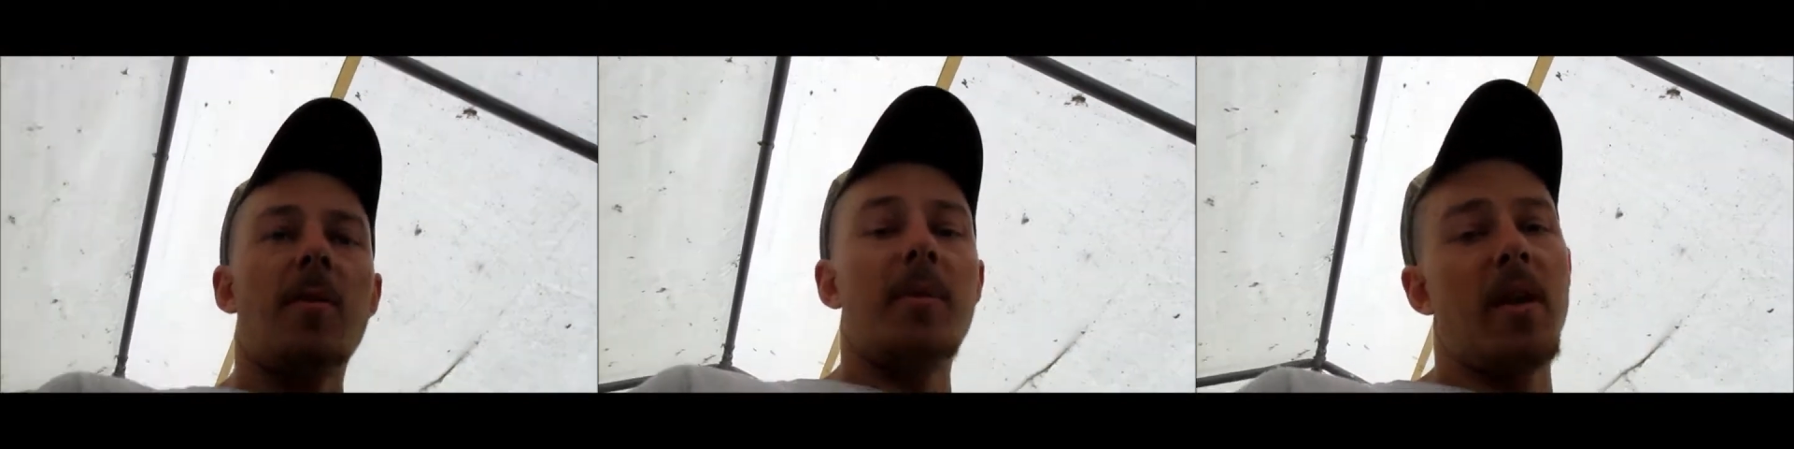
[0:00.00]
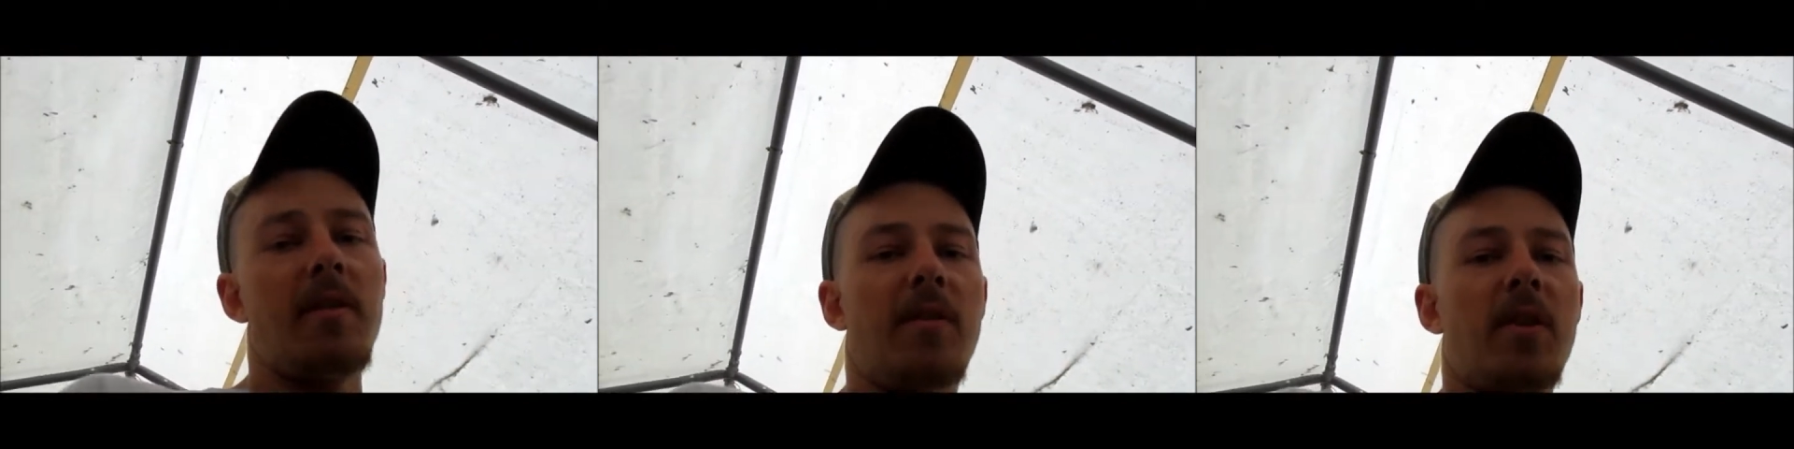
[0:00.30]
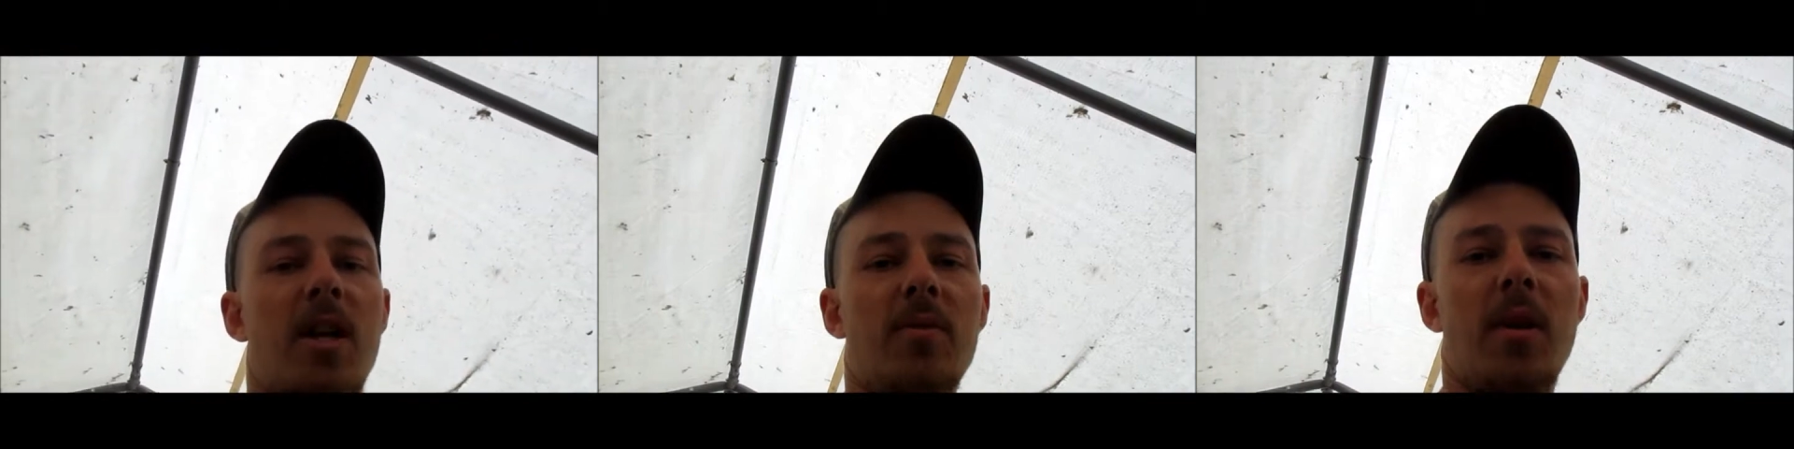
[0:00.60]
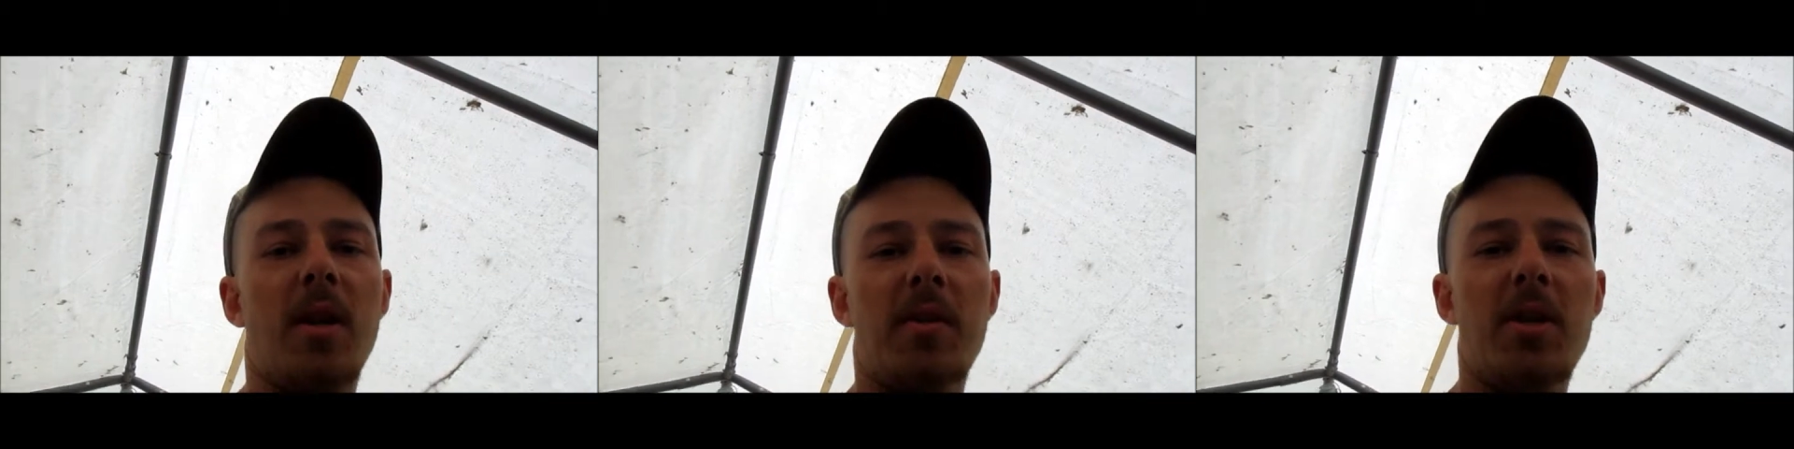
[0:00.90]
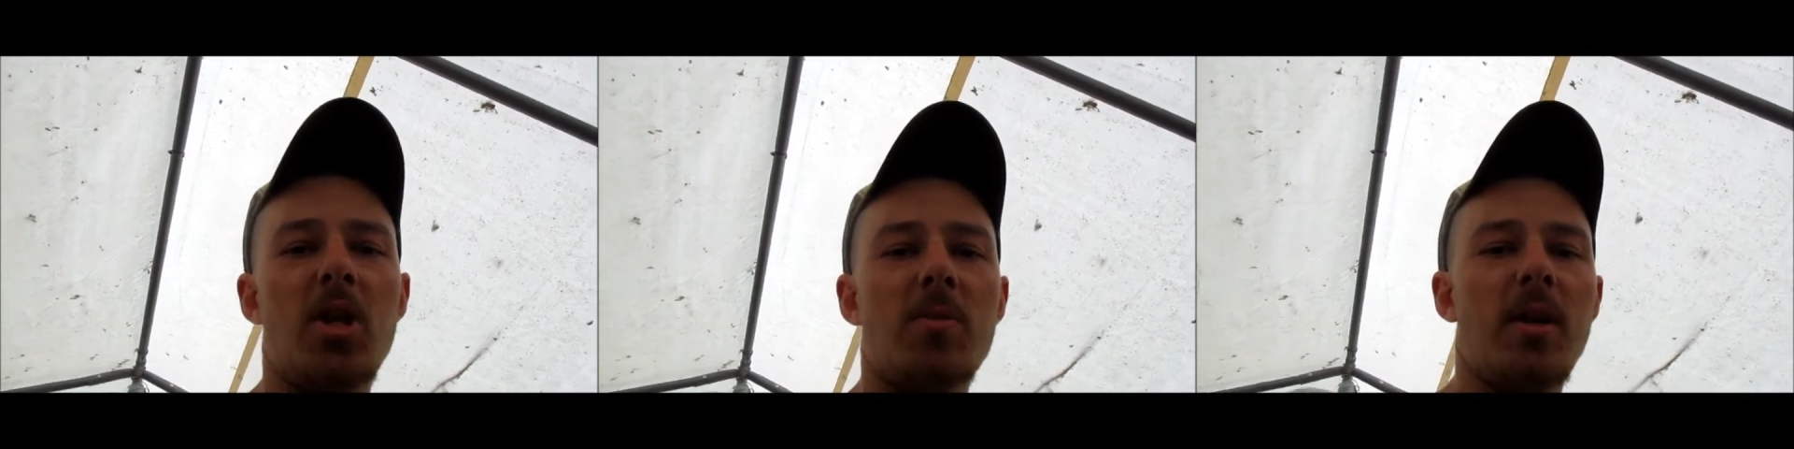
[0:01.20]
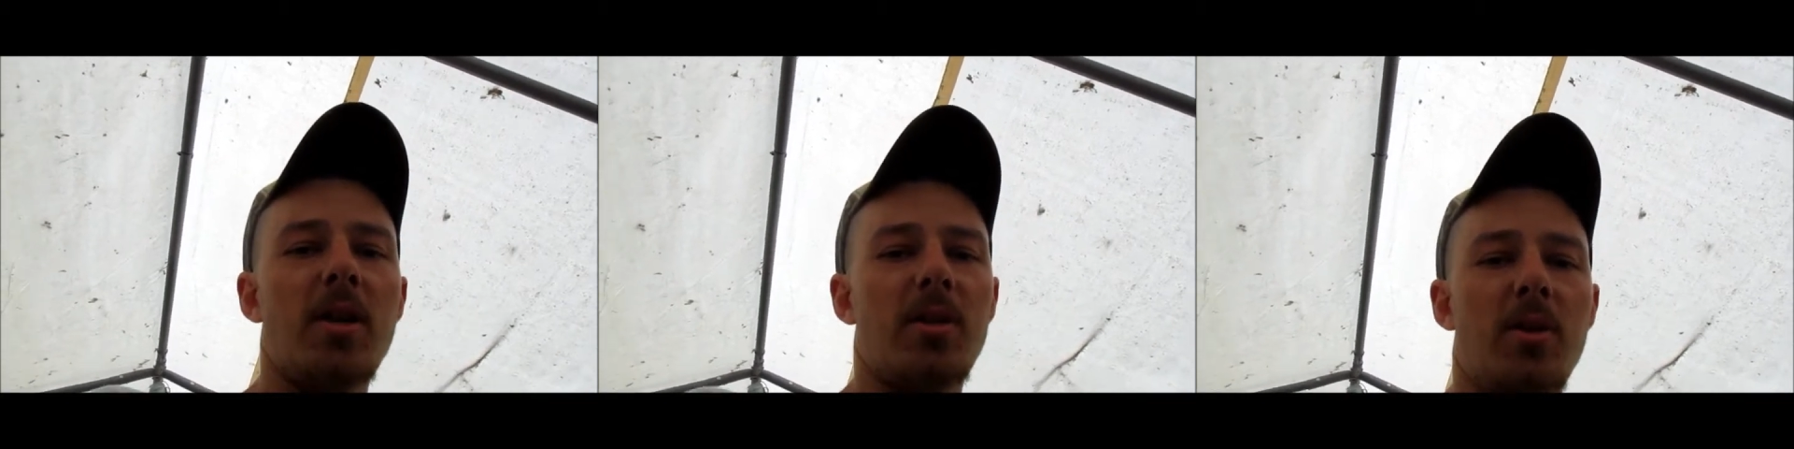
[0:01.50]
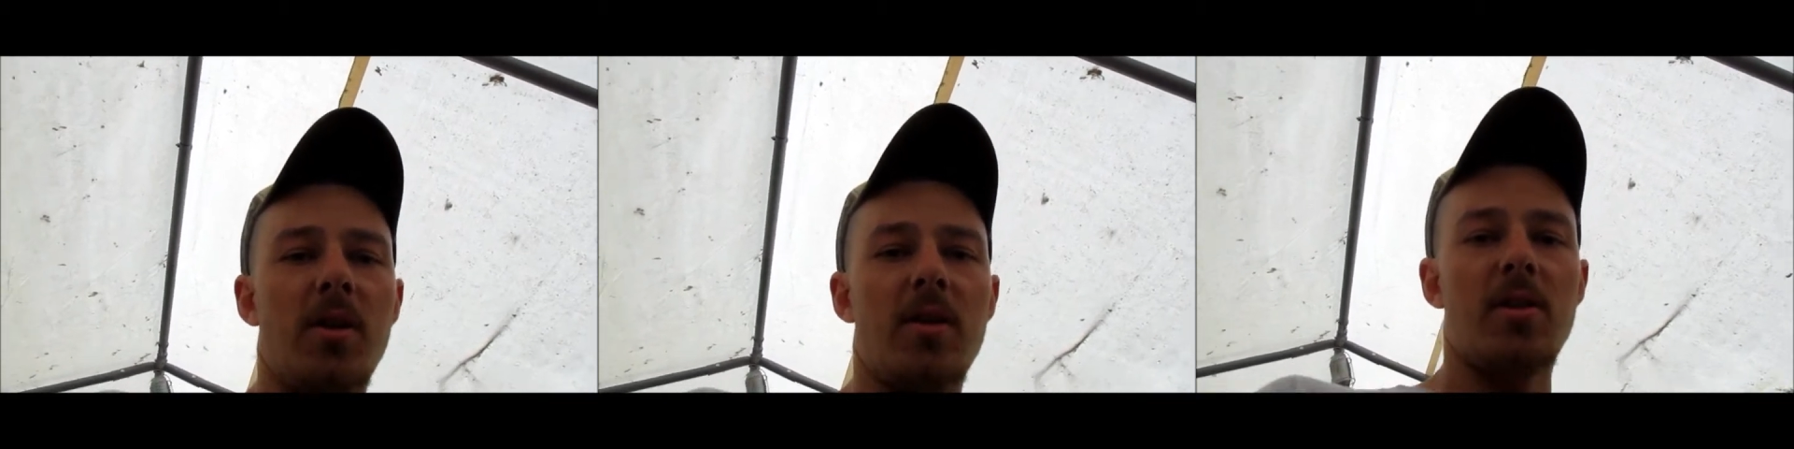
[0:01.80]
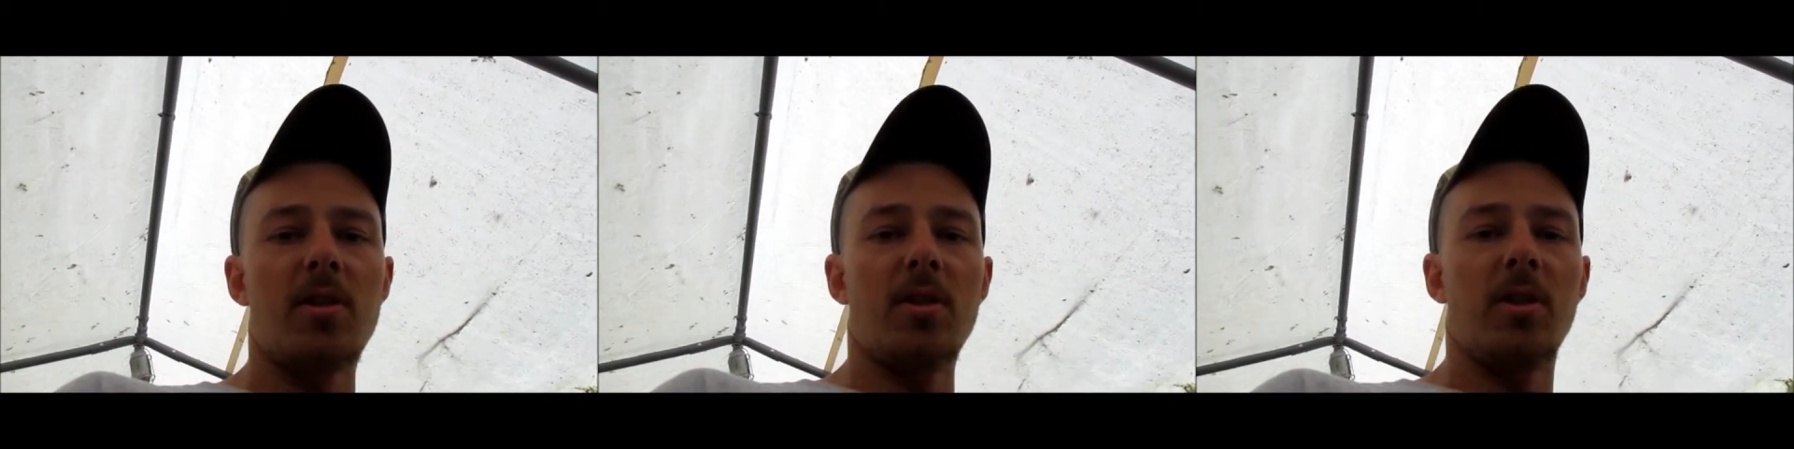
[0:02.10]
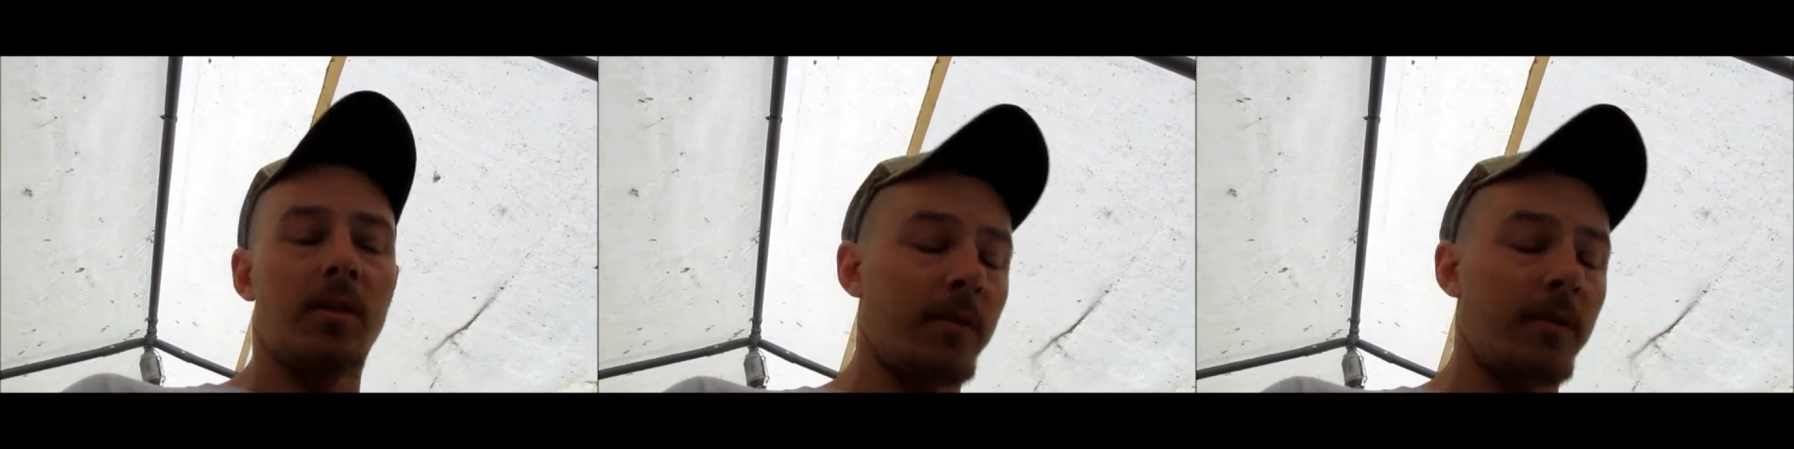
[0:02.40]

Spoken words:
and even if you guys want to reuse them on your toys. So